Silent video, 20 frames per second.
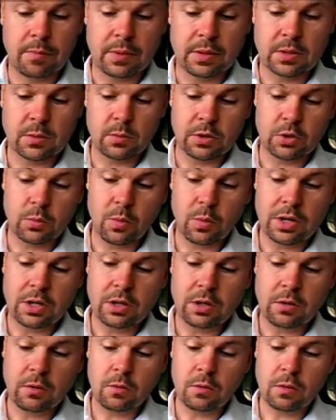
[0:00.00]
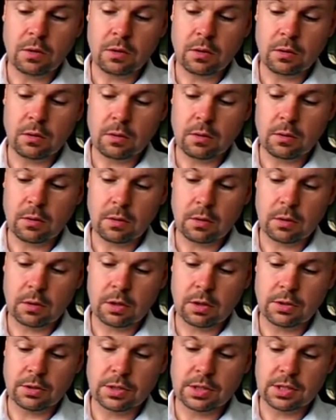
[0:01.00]
bits which, when you
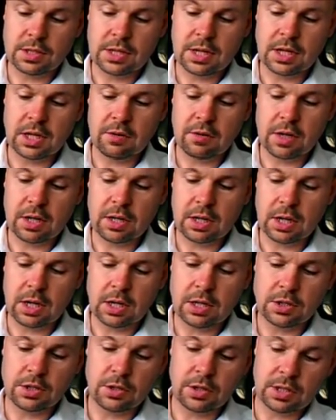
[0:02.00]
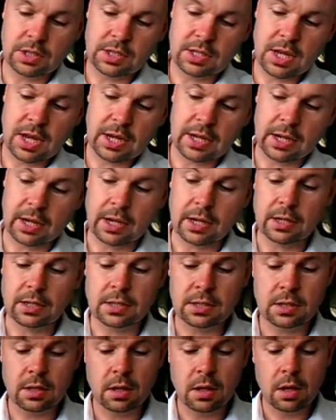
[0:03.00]
concertina it into your
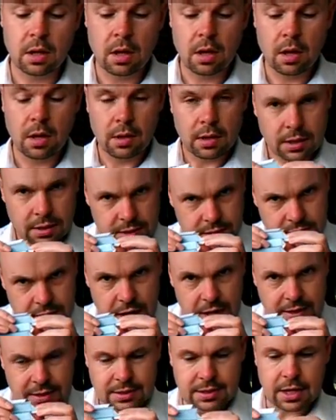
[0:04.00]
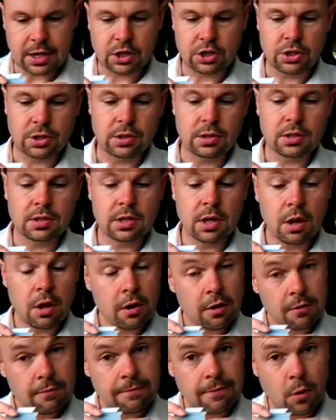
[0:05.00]
staircase, these side sections
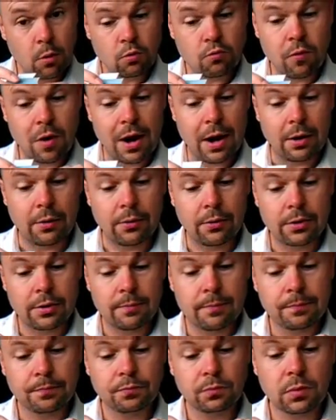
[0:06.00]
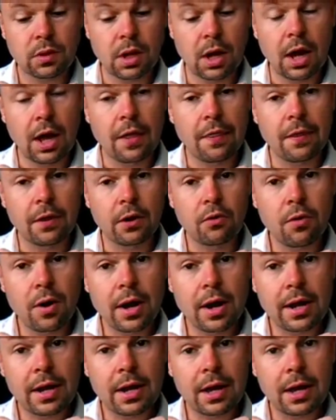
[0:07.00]
fold round, and the
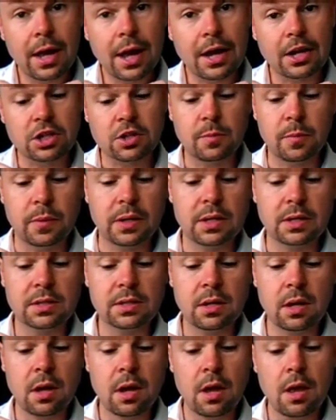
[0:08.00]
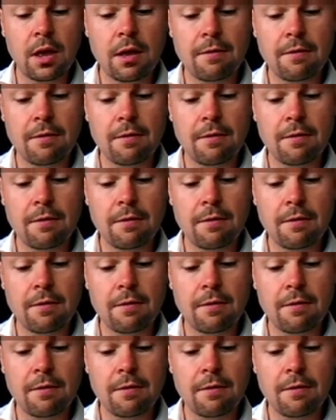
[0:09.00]
grey hatched bits